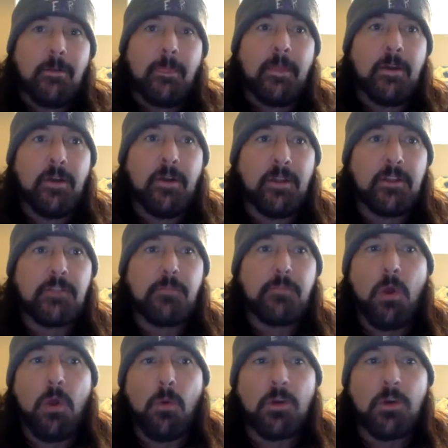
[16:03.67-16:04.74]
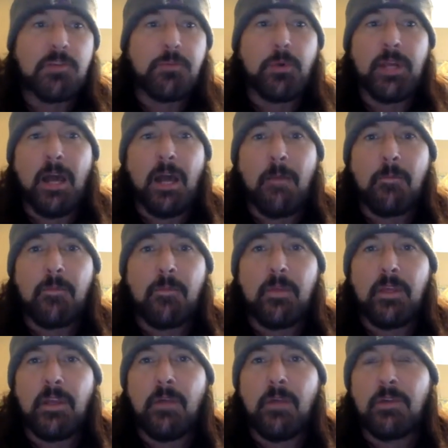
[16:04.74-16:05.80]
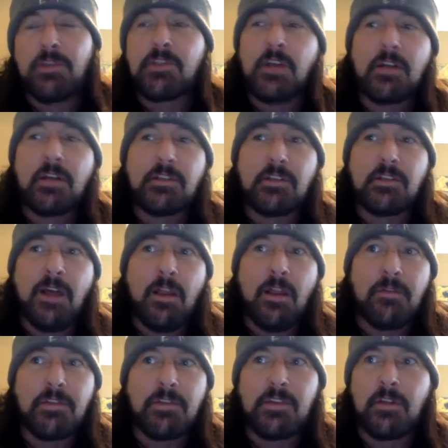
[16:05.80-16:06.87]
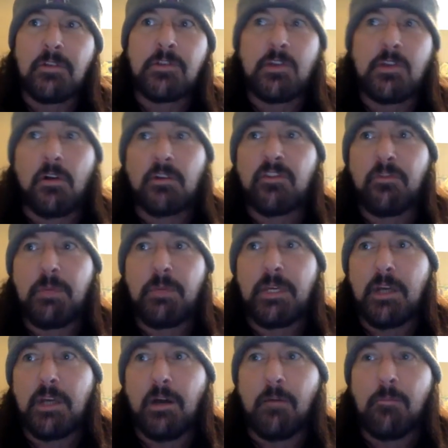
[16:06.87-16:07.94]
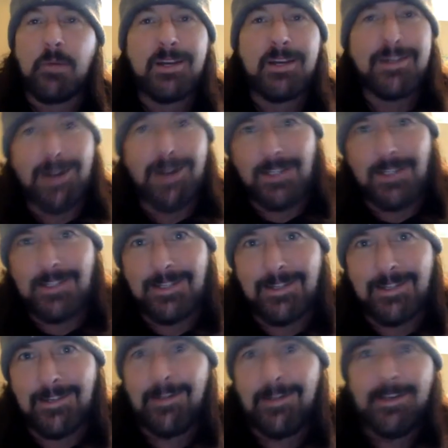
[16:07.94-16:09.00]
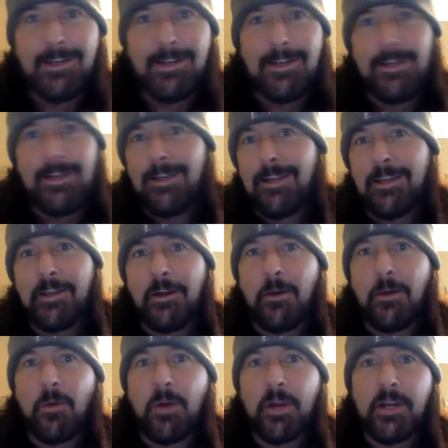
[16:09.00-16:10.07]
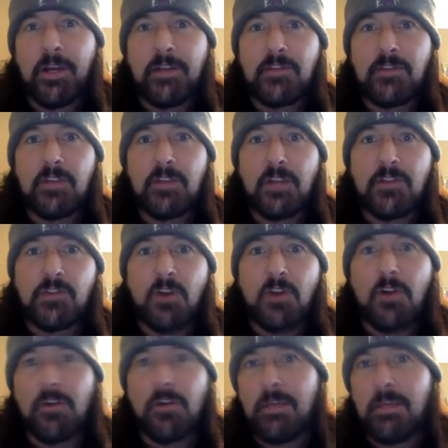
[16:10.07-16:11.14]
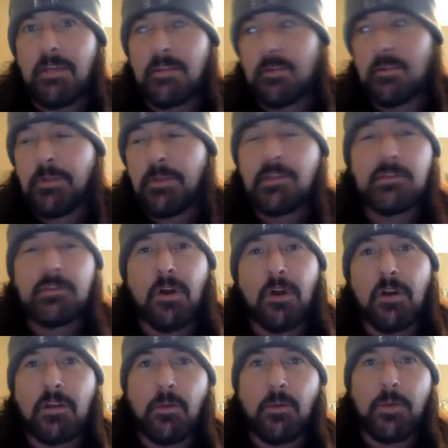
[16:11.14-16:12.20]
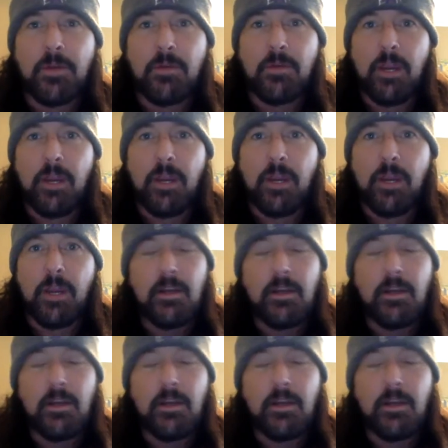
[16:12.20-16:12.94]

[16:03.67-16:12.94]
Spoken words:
And at this point, we're just putting out. It sucks because now all of a sudden songs have become content. Whereas a song to me is a piece of art that we create.